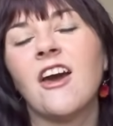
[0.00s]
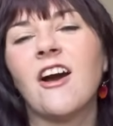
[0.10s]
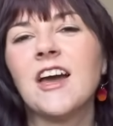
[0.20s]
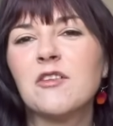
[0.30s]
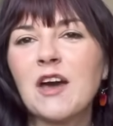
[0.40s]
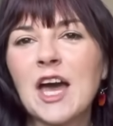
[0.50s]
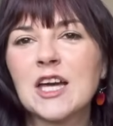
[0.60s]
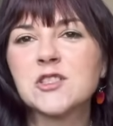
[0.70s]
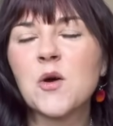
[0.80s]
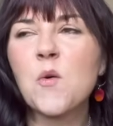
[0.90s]
I have
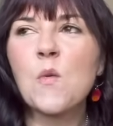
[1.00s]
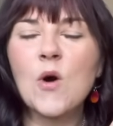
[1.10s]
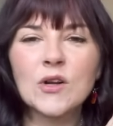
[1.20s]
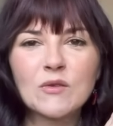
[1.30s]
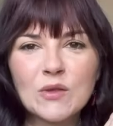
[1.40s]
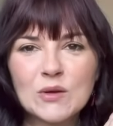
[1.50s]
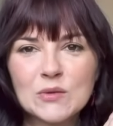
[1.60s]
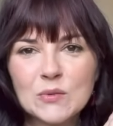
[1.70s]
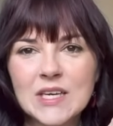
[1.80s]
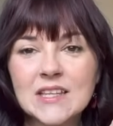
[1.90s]
had one of
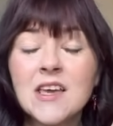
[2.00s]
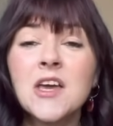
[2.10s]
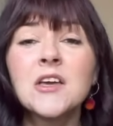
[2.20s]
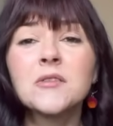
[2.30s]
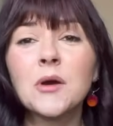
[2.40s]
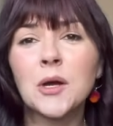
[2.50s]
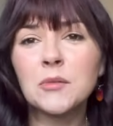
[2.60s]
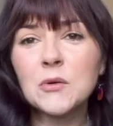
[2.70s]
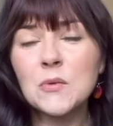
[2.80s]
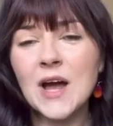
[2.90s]
those weeks. So I hope
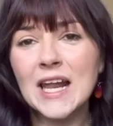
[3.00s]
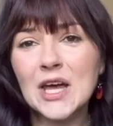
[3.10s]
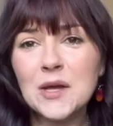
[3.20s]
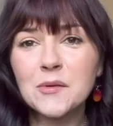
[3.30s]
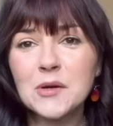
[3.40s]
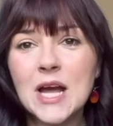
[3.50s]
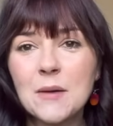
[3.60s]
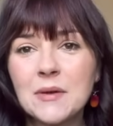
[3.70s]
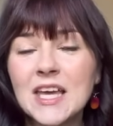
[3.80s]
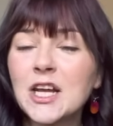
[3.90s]
you're well, I hope you're
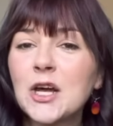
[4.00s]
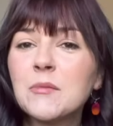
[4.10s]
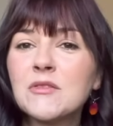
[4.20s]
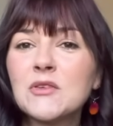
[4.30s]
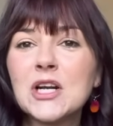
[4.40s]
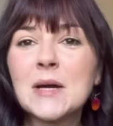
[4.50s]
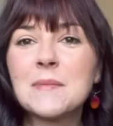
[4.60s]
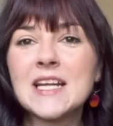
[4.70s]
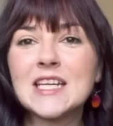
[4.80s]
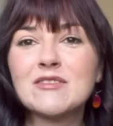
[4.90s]
happy, and I hope you've all had
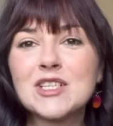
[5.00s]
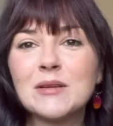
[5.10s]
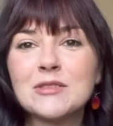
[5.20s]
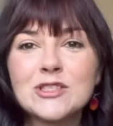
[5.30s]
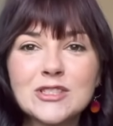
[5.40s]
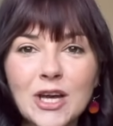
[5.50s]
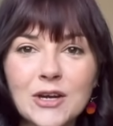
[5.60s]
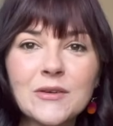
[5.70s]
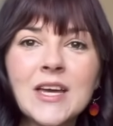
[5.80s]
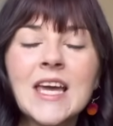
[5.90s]
plenty of time to sew.